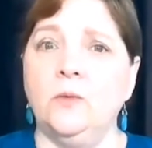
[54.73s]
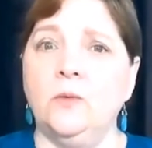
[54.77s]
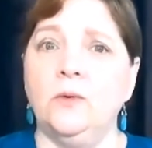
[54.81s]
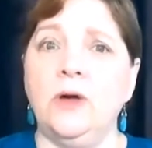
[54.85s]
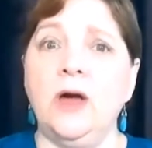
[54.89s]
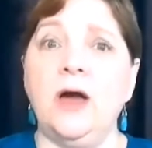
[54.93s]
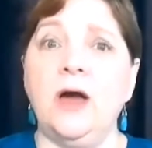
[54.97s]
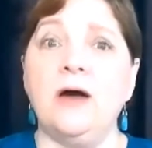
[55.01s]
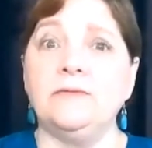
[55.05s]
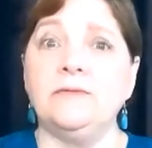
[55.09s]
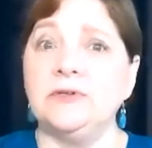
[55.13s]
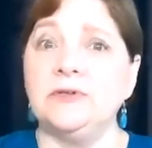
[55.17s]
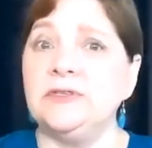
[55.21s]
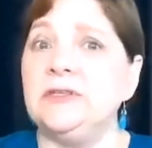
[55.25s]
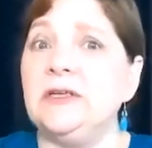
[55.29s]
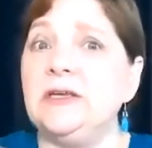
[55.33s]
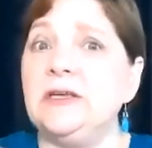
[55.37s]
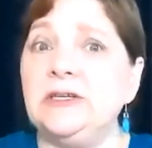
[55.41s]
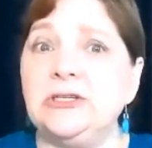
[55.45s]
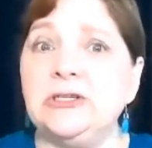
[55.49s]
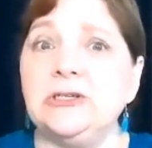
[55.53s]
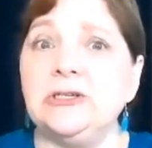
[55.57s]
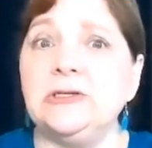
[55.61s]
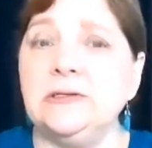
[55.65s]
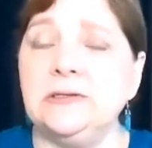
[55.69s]

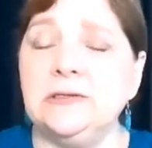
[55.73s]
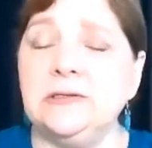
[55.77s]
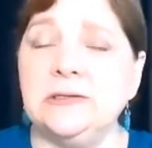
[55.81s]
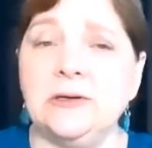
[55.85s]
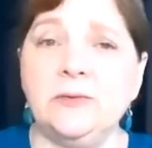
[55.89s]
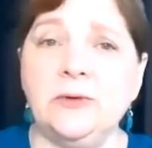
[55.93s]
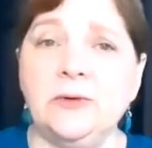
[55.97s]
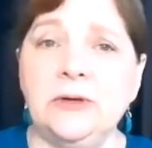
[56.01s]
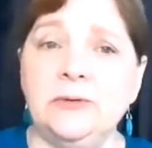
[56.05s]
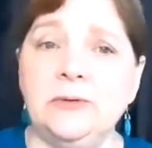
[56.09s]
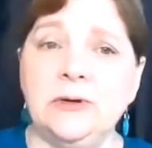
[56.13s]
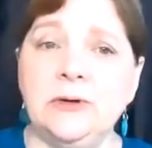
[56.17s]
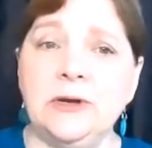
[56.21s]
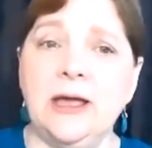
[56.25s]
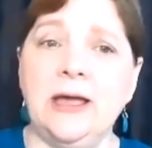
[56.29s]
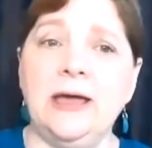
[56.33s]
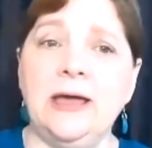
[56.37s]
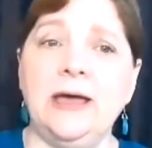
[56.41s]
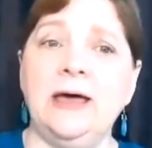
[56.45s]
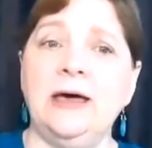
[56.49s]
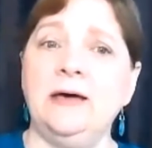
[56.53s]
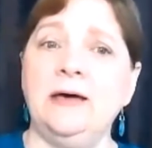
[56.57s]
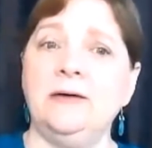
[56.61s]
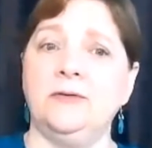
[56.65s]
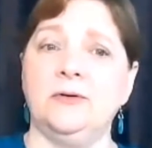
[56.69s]
conversations that we would
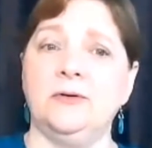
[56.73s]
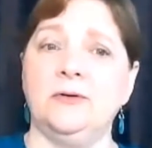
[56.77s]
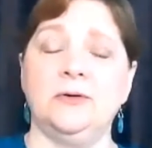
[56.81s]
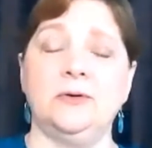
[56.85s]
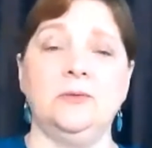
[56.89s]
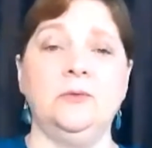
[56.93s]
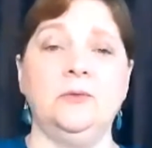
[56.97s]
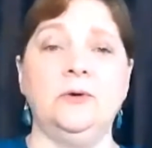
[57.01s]
have or